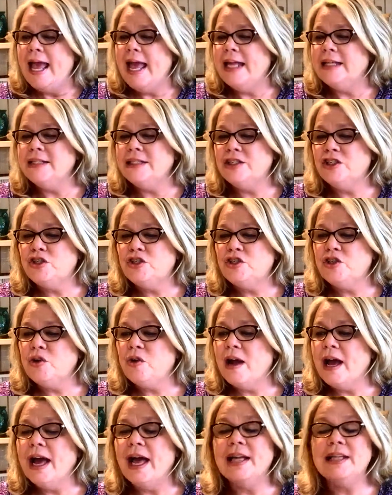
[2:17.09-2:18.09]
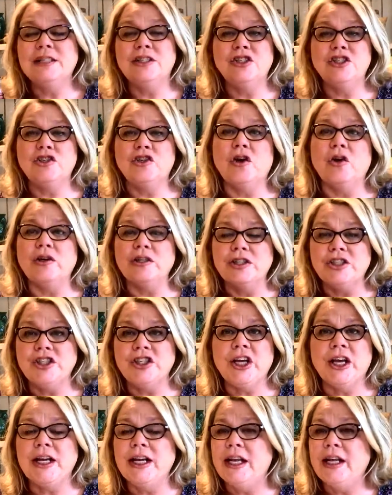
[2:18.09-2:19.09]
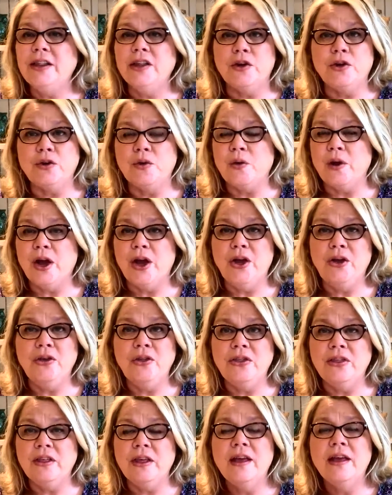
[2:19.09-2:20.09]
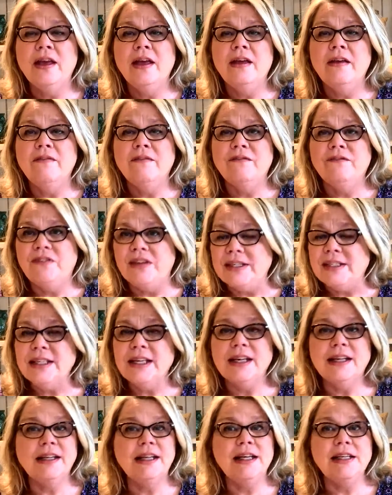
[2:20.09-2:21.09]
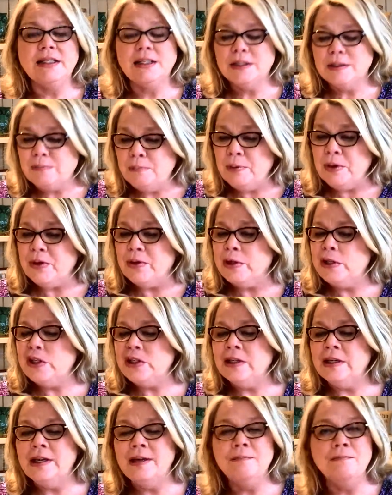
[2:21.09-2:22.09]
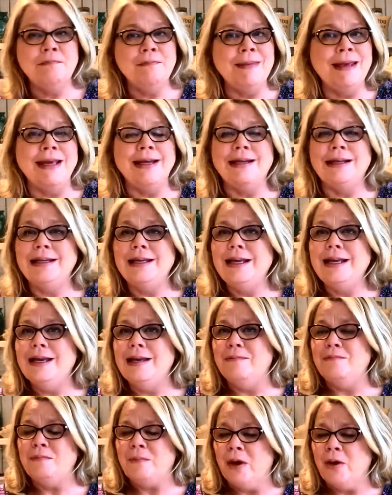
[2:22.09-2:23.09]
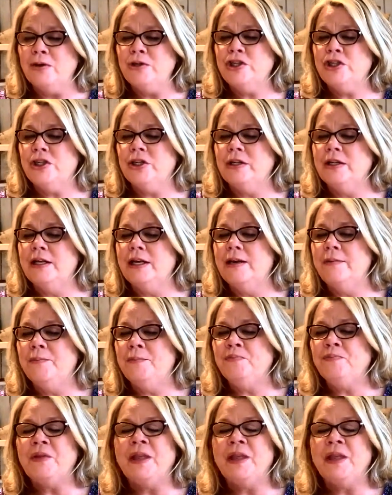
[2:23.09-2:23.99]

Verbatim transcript: and try to start stunning their growth physically, spiritually, mentally, emotionally,